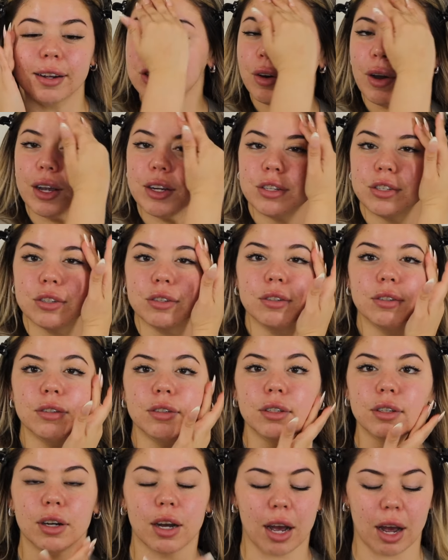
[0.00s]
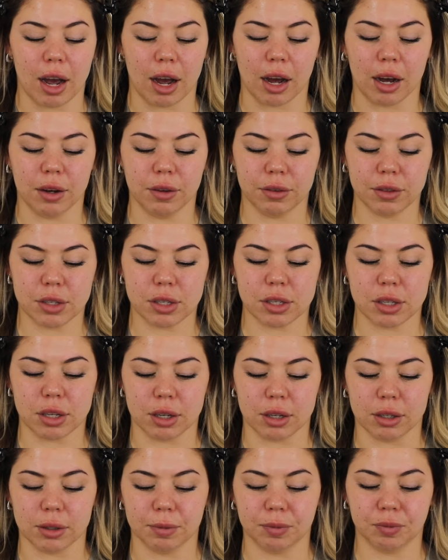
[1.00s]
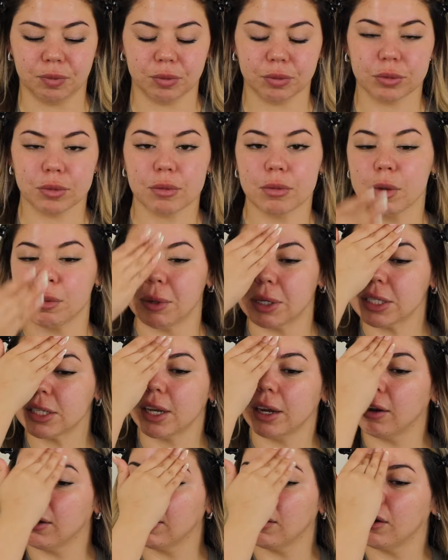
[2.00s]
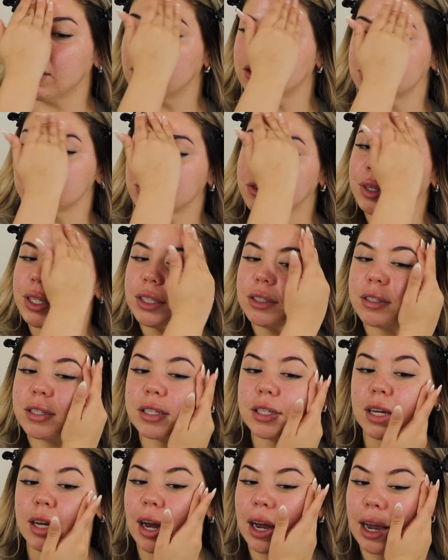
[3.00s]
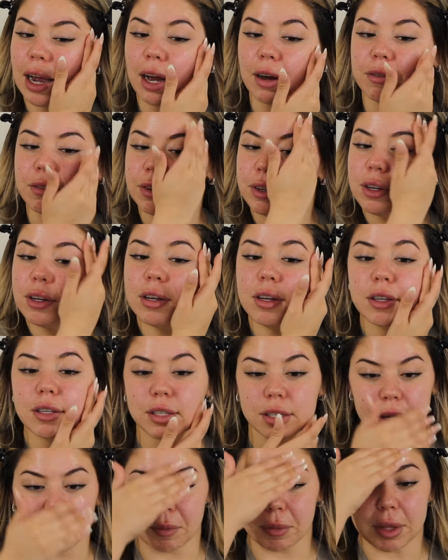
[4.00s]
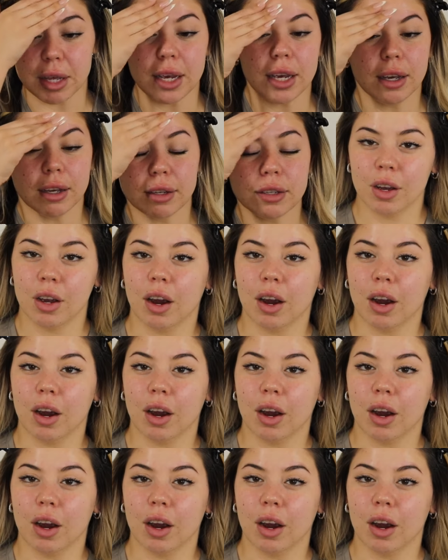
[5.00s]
So I do have some mascara on. So it looks like I have something.